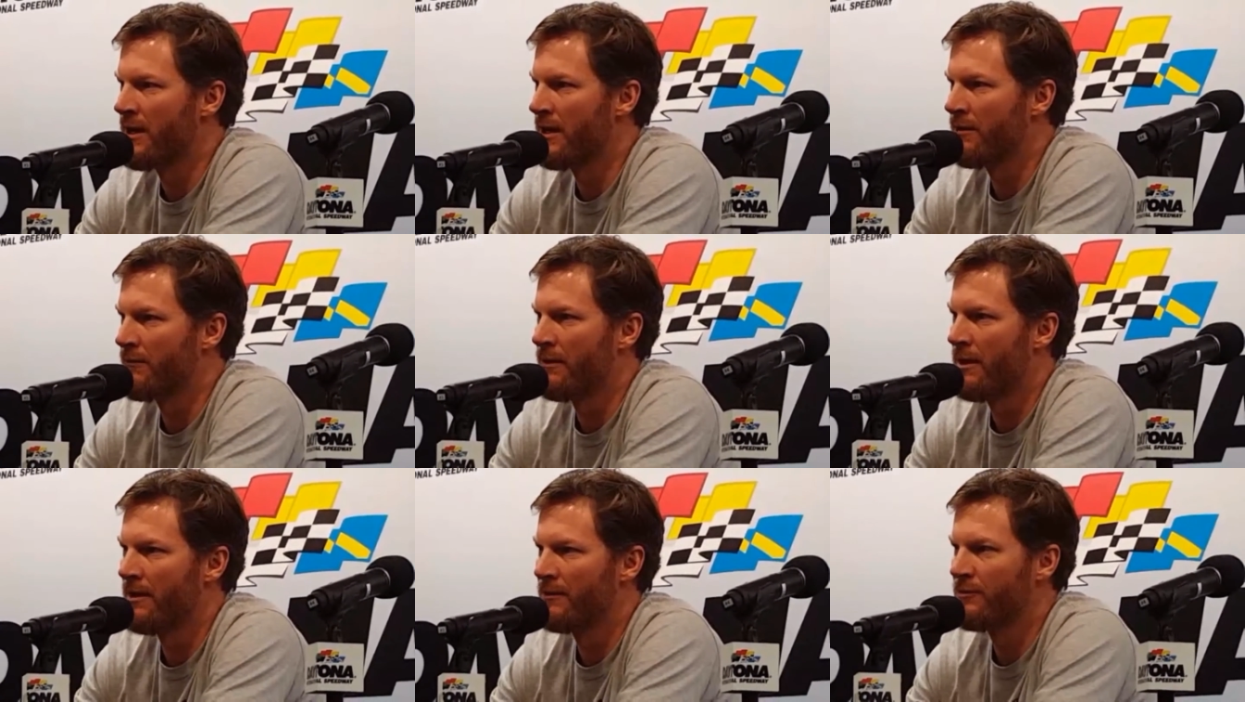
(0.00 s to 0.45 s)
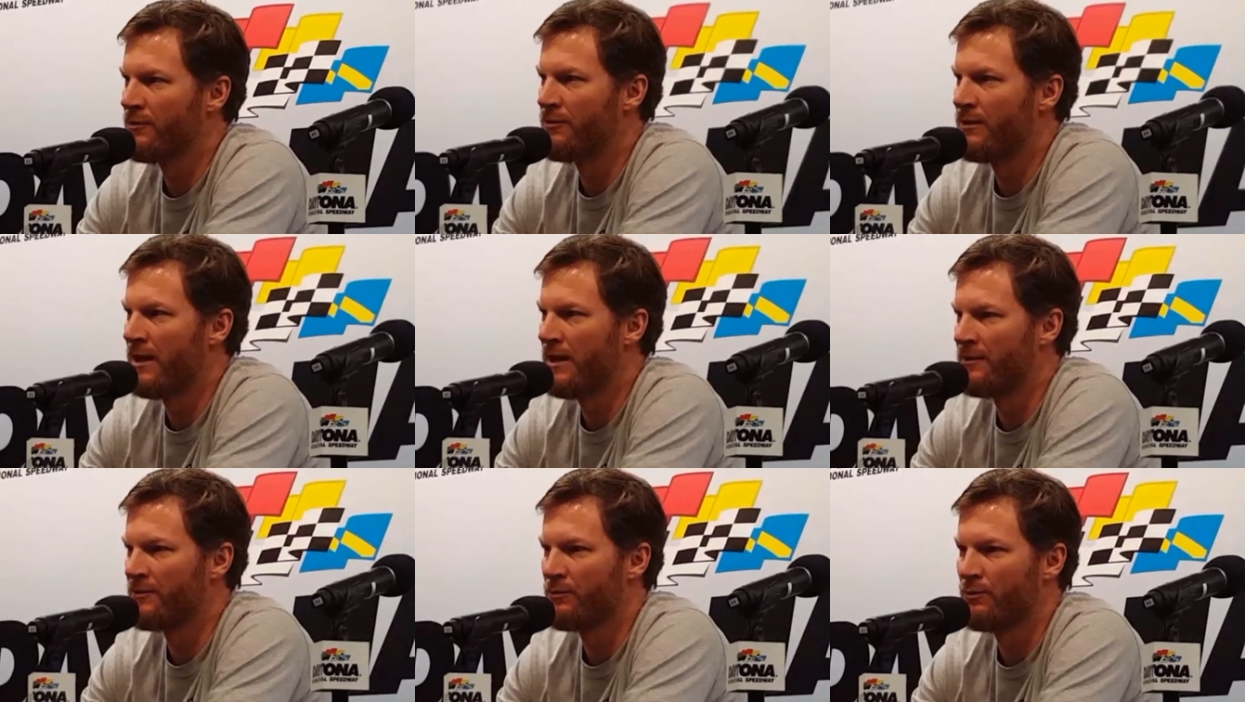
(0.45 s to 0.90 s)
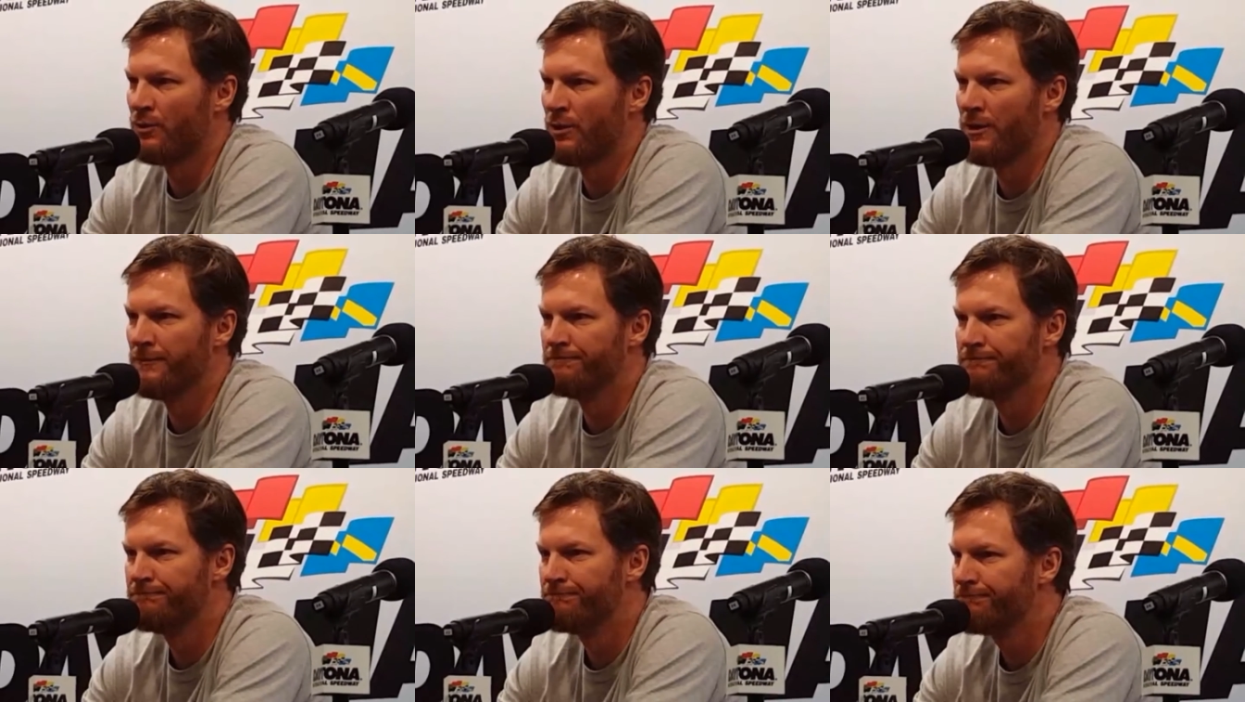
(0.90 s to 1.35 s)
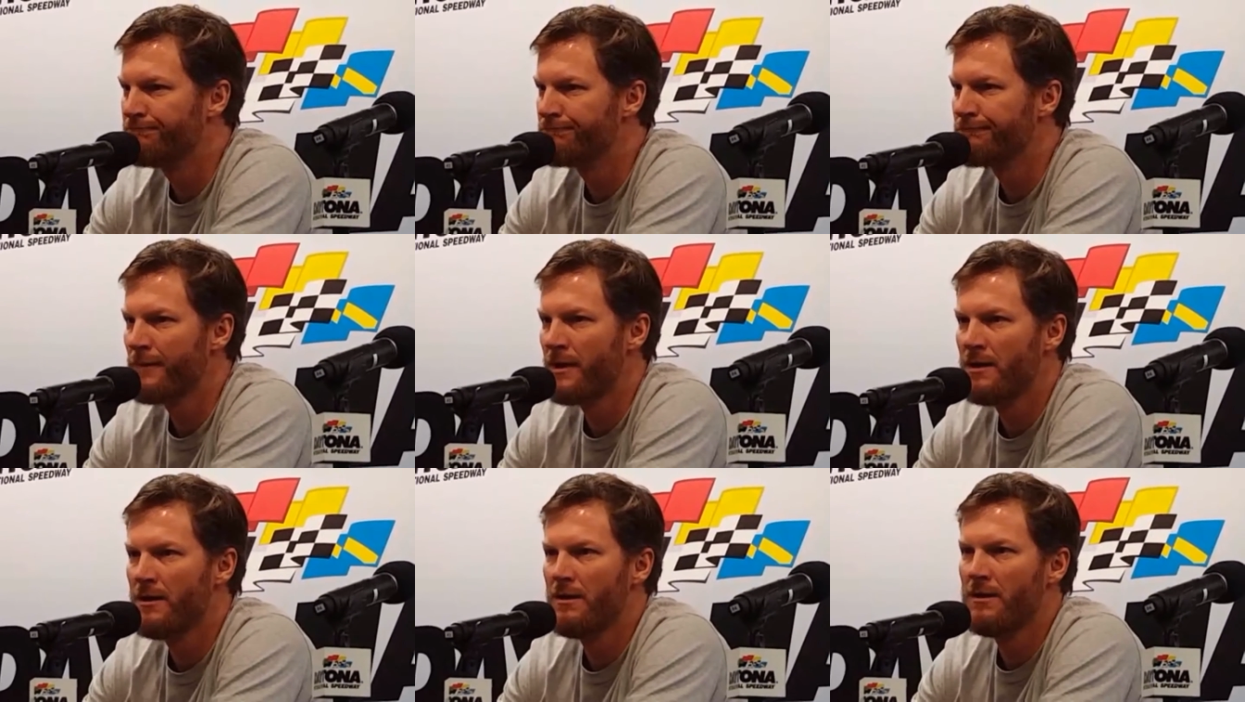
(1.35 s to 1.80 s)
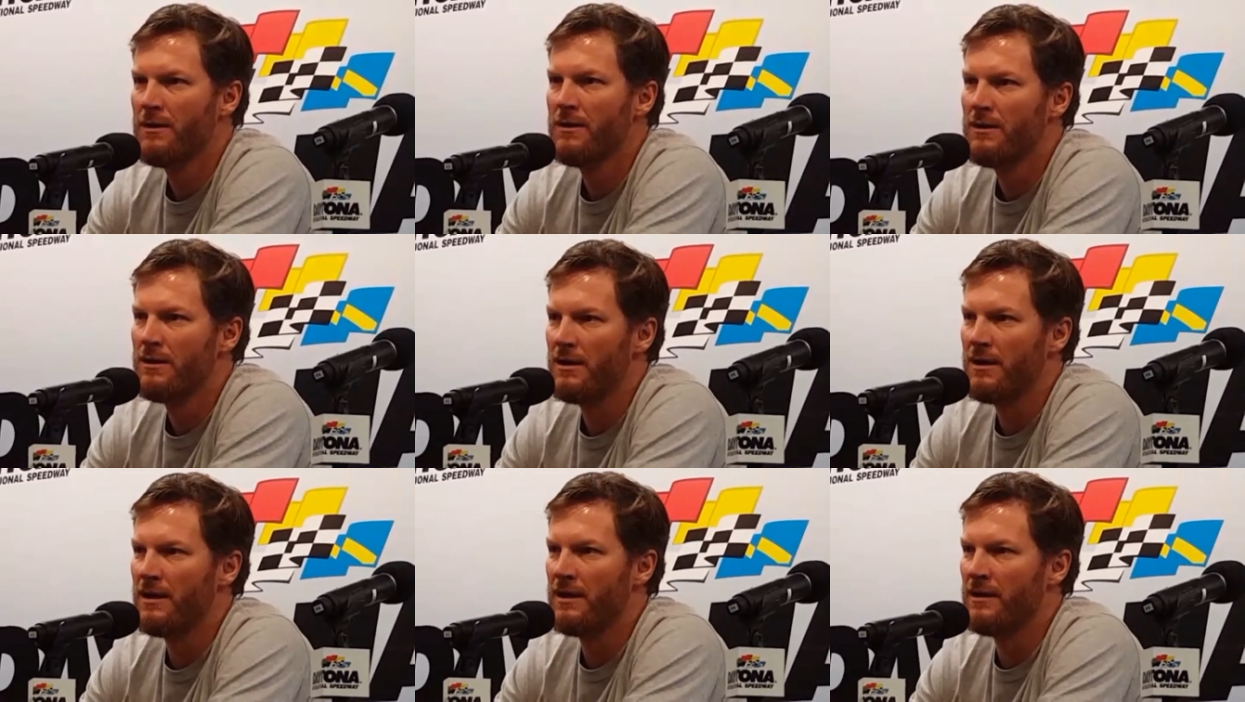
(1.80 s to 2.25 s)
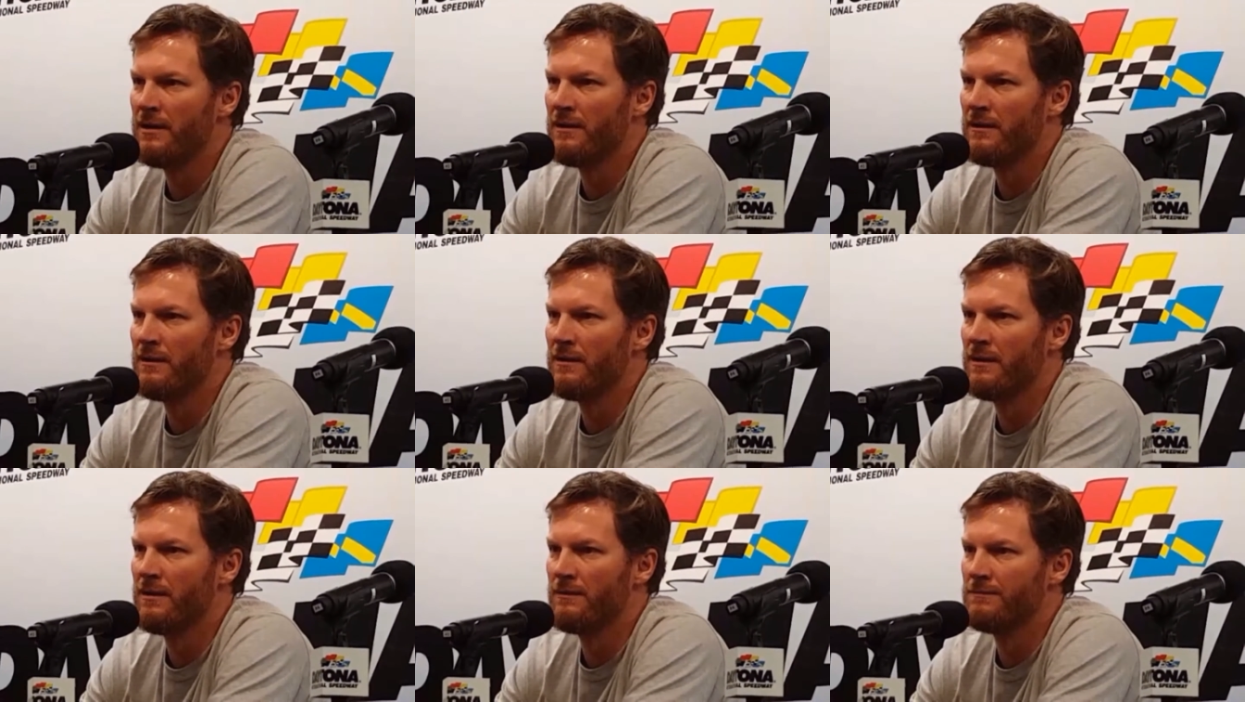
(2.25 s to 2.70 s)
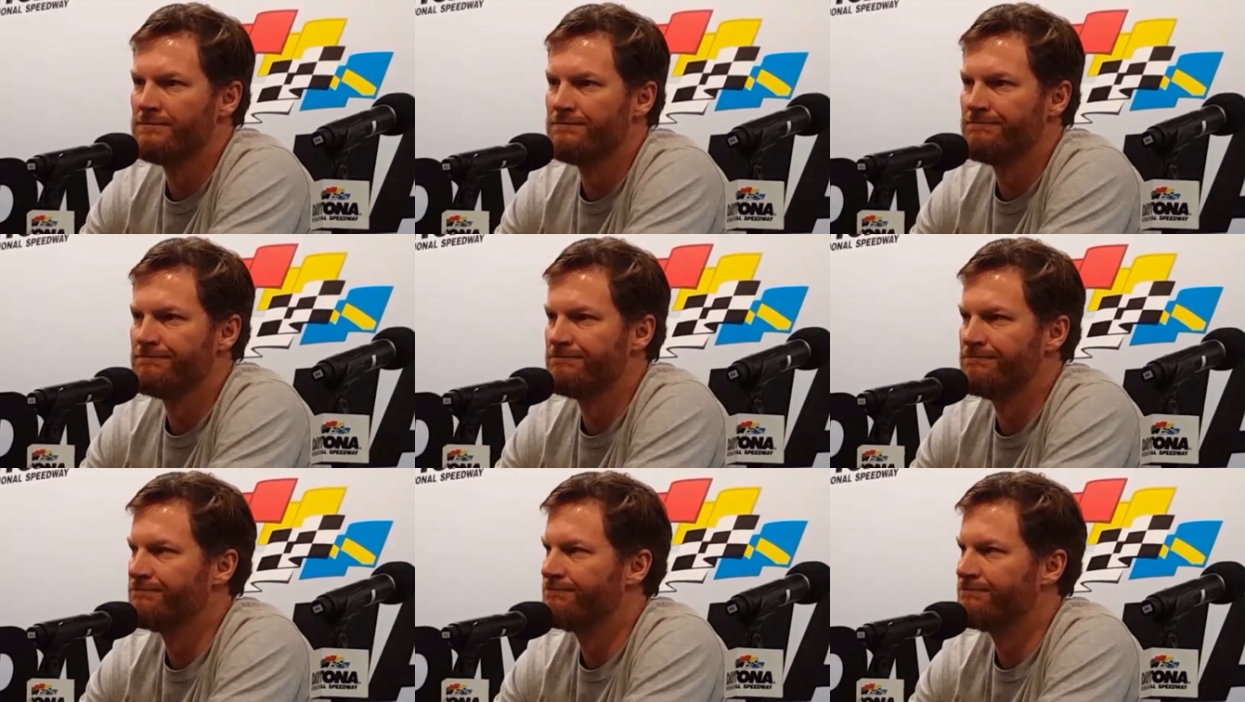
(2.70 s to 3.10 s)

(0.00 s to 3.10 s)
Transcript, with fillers: we had around 2001. And um,